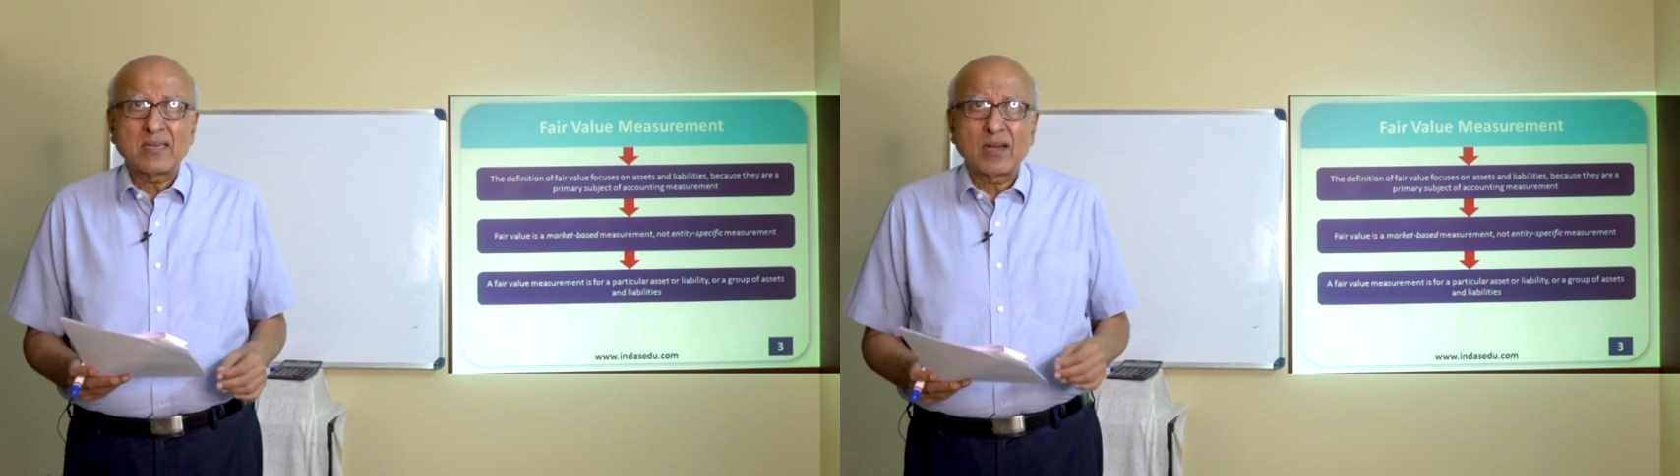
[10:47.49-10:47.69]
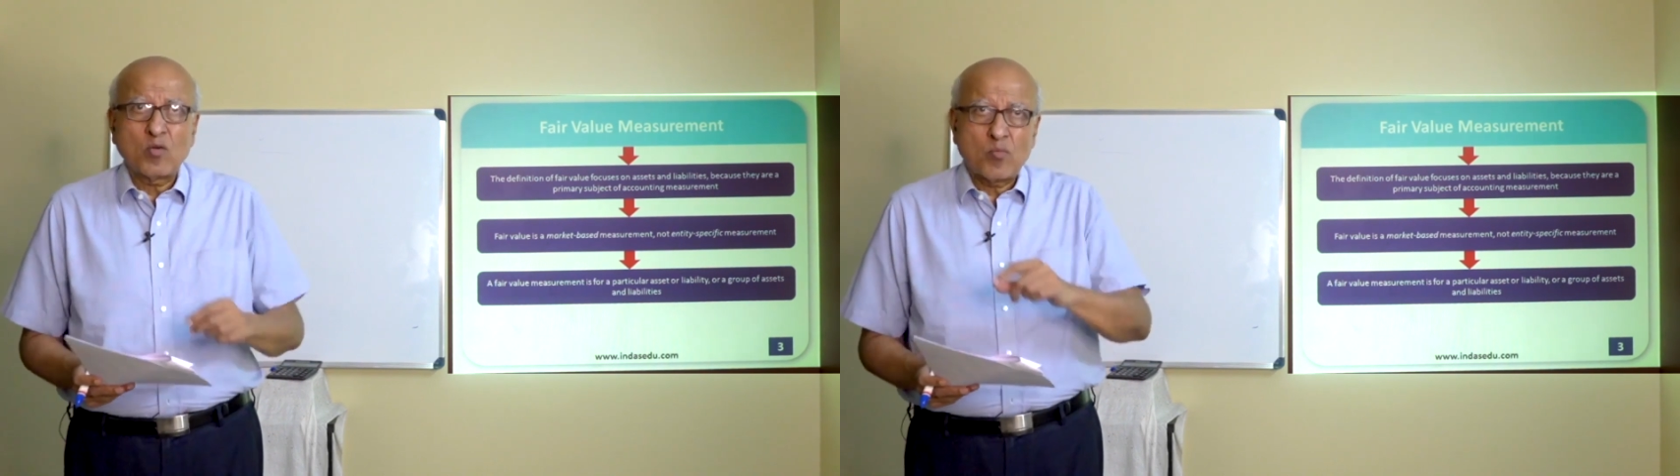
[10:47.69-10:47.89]
a
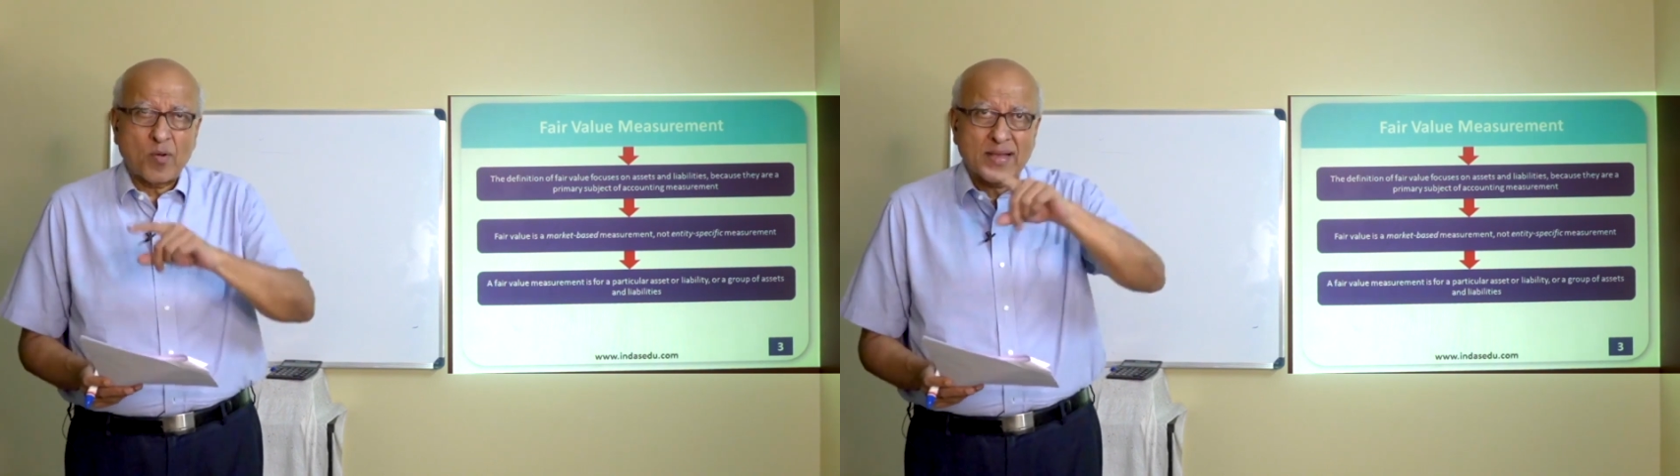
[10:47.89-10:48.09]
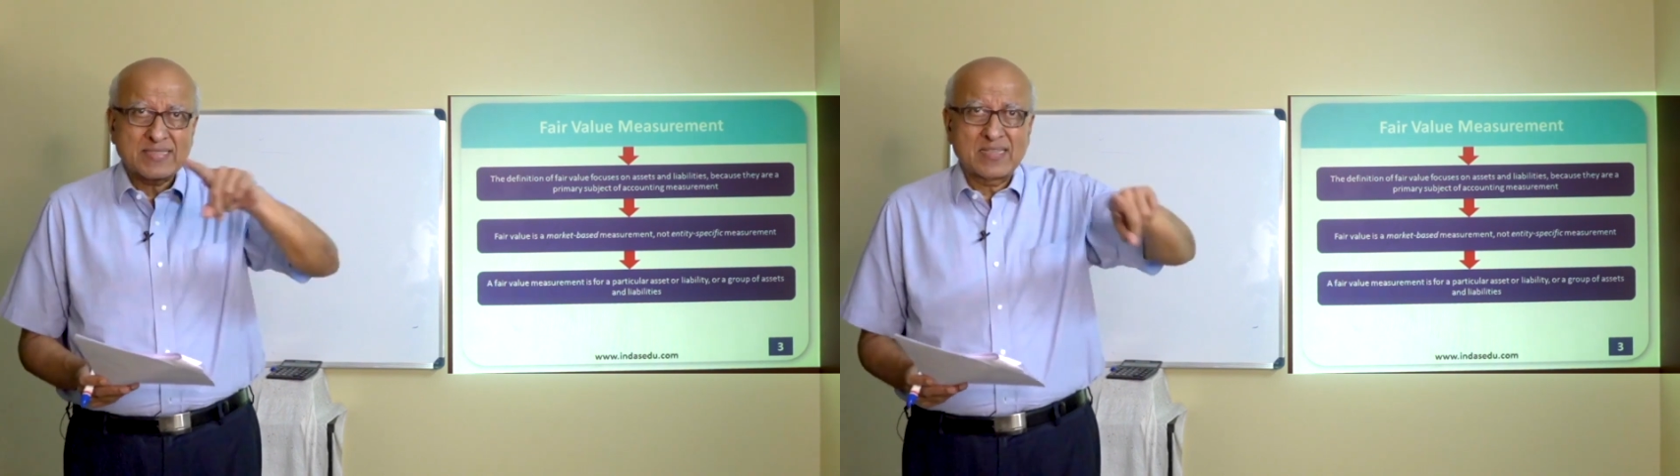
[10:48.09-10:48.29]
group of
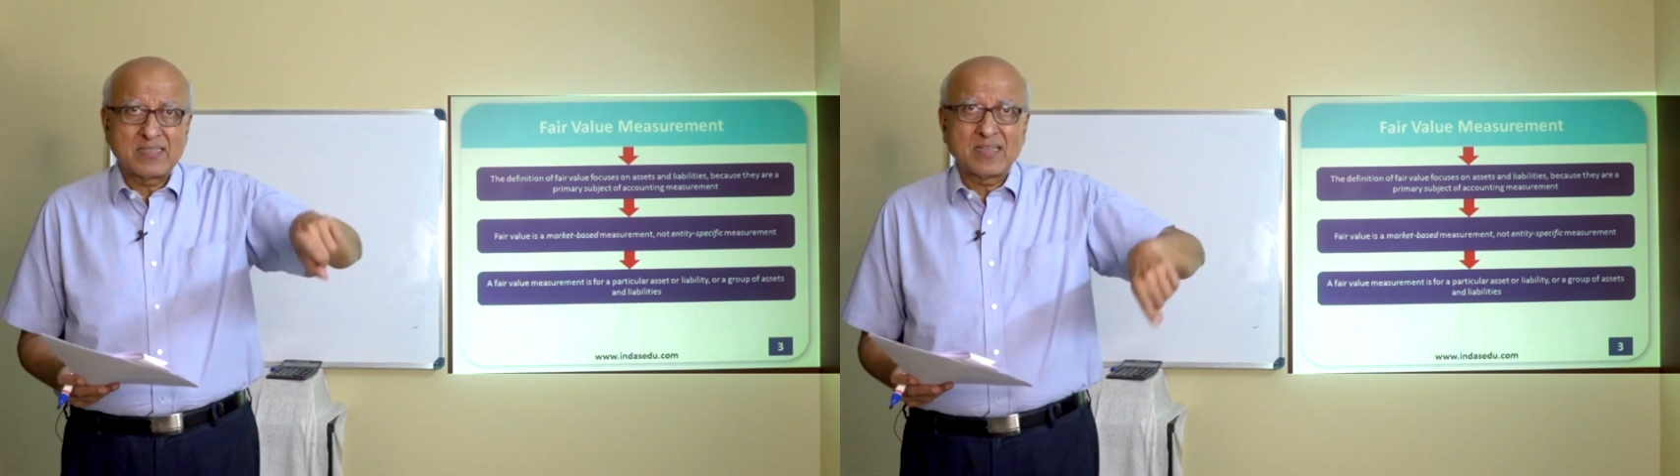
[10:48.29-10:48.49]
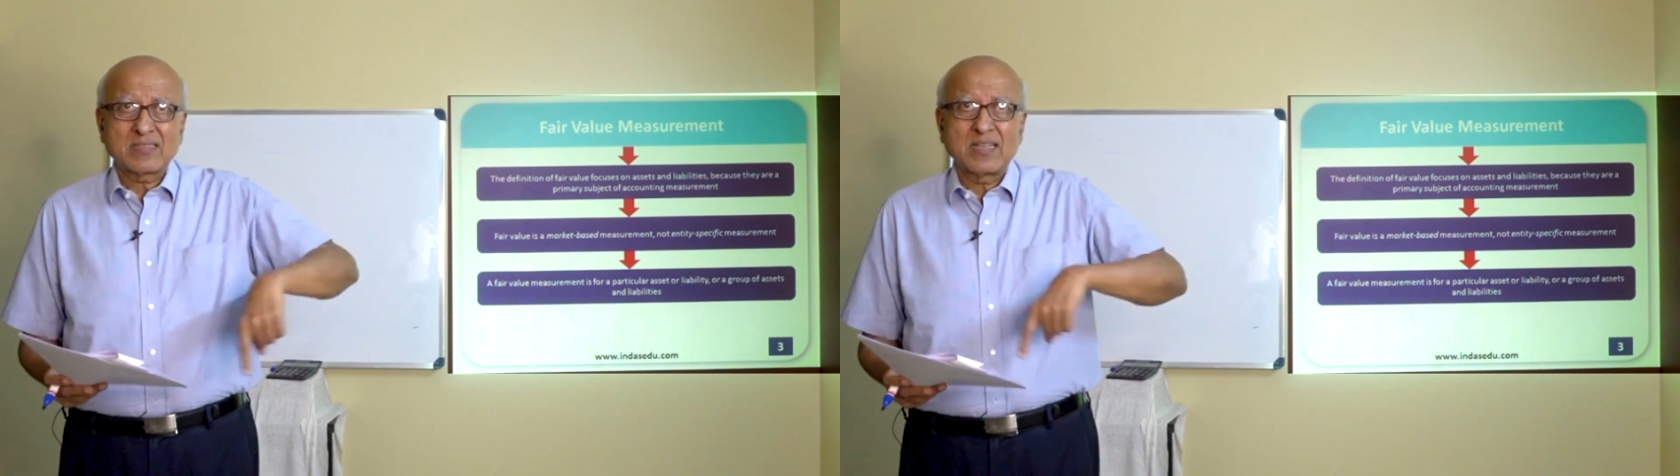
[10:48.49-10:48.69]
assets,
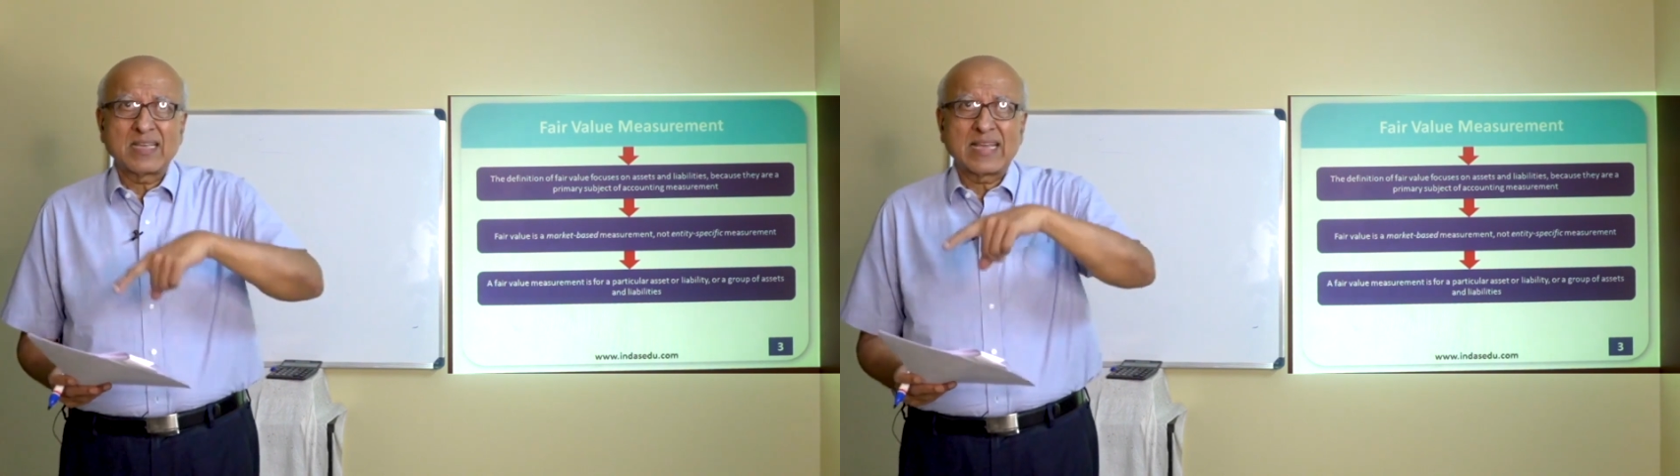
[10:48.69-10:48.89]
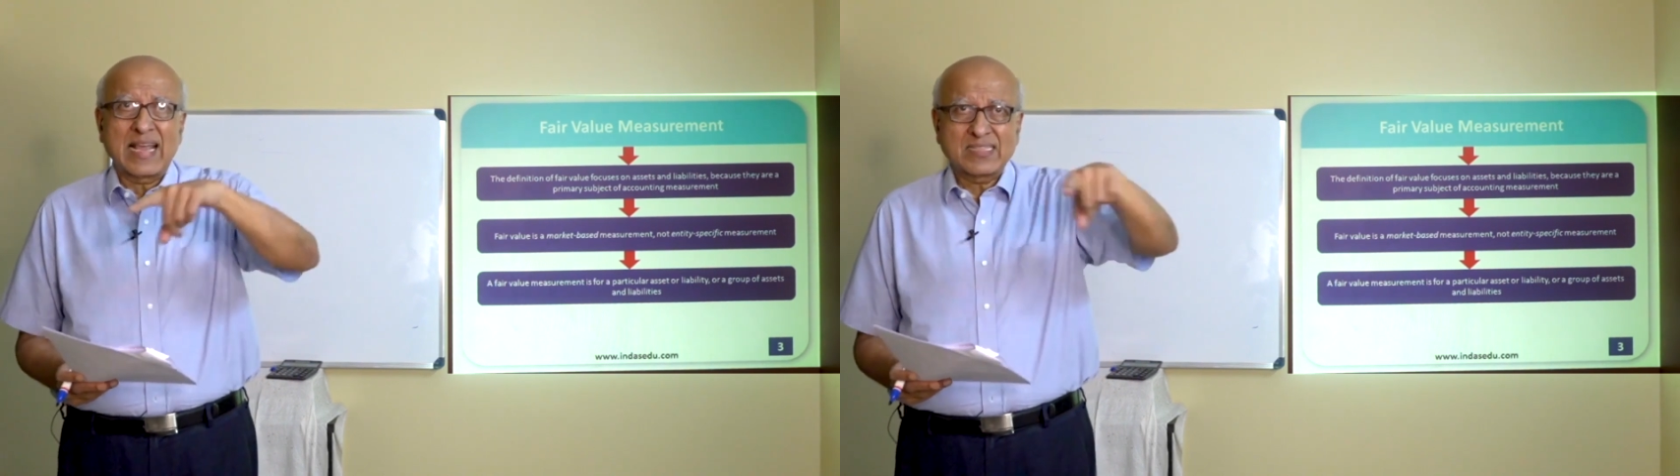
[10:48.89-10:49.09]
just like
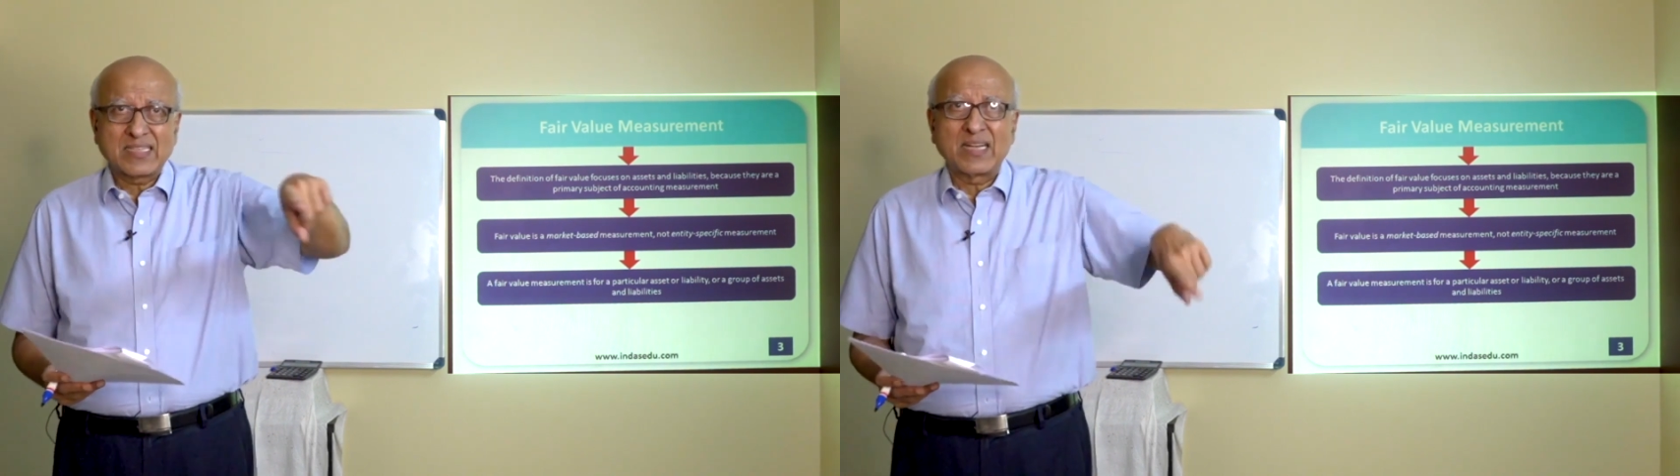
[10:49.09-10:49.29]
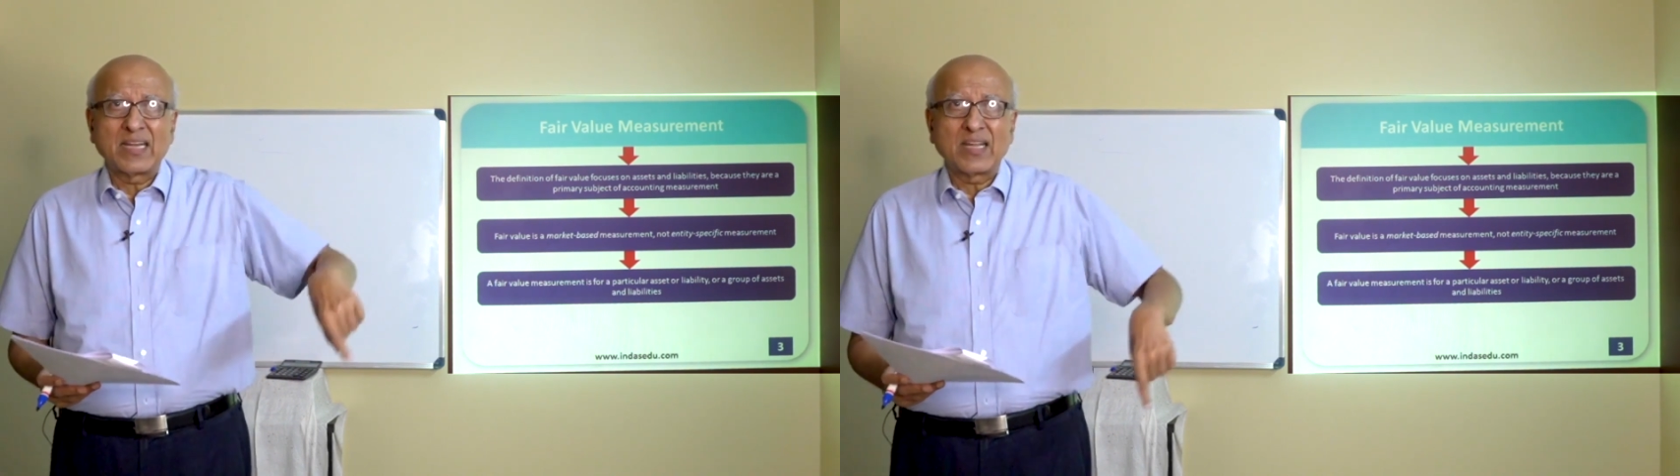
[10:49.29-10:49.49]
cash
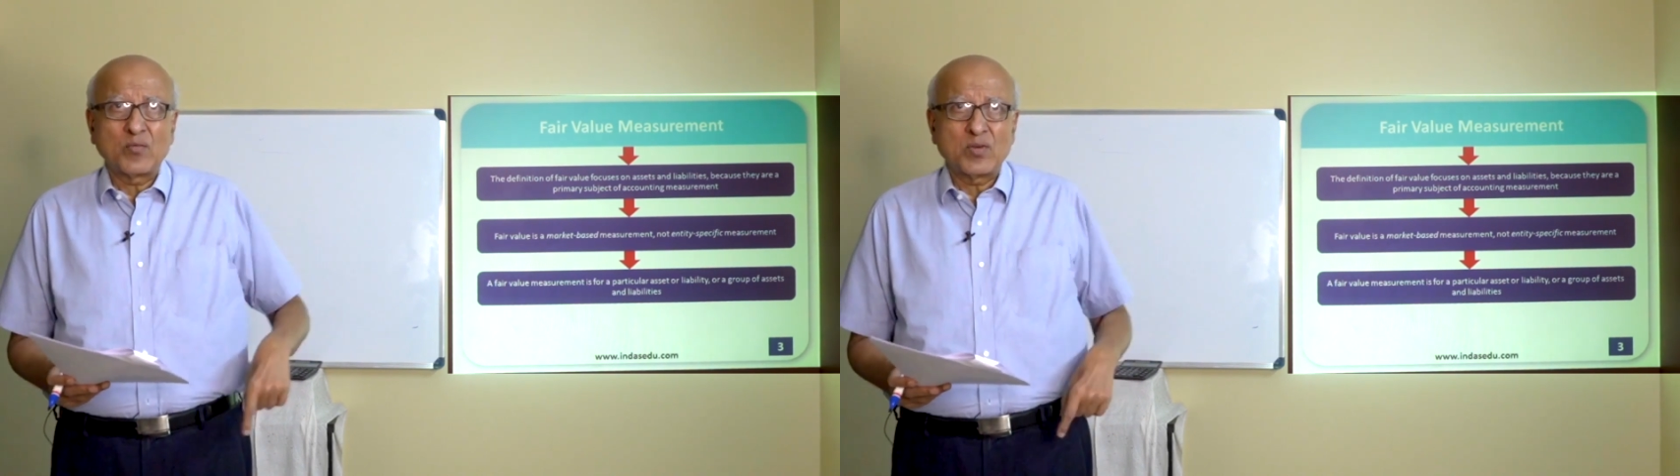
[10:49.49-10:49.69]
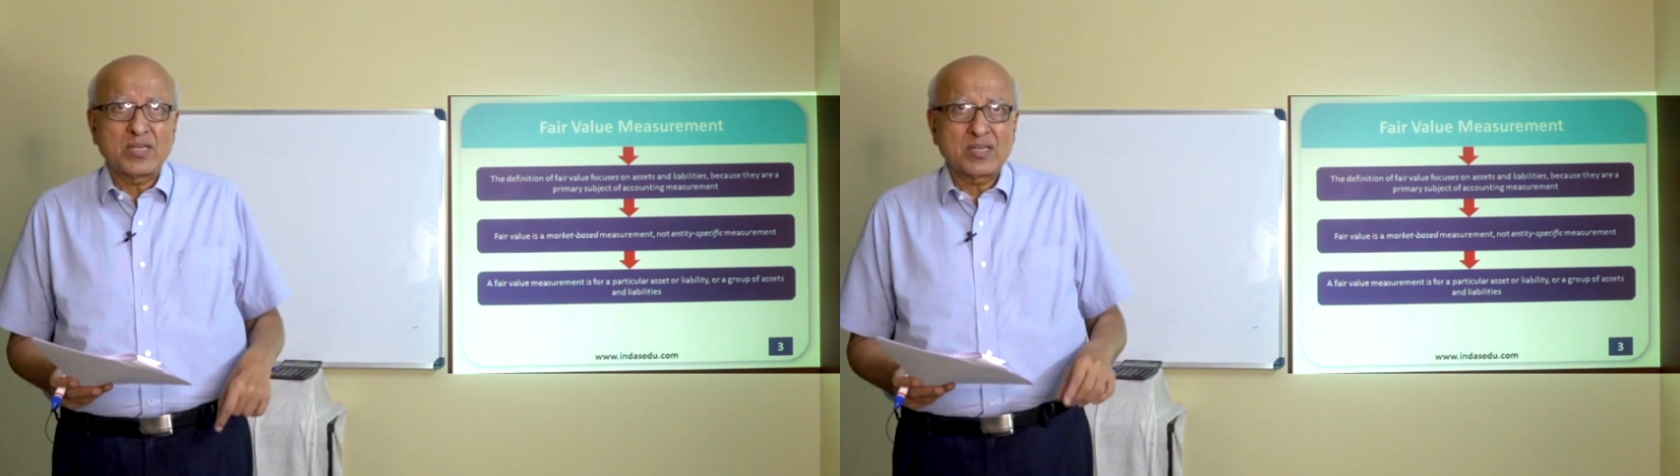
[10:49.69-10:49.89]
generating
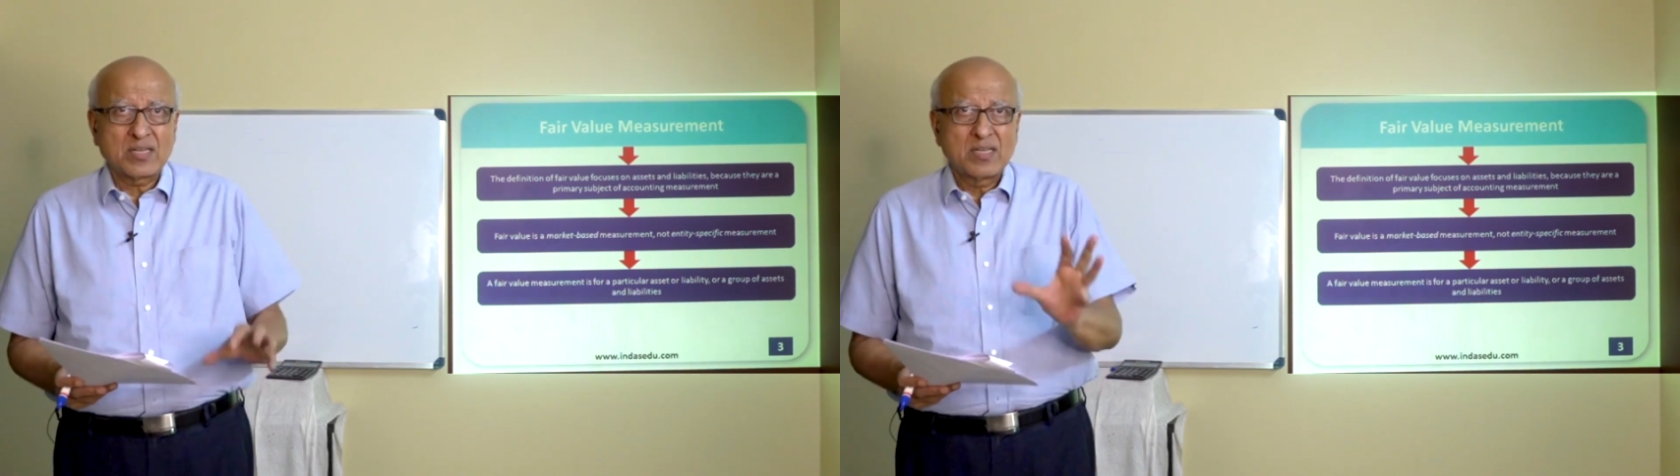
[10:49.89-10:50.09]
unit,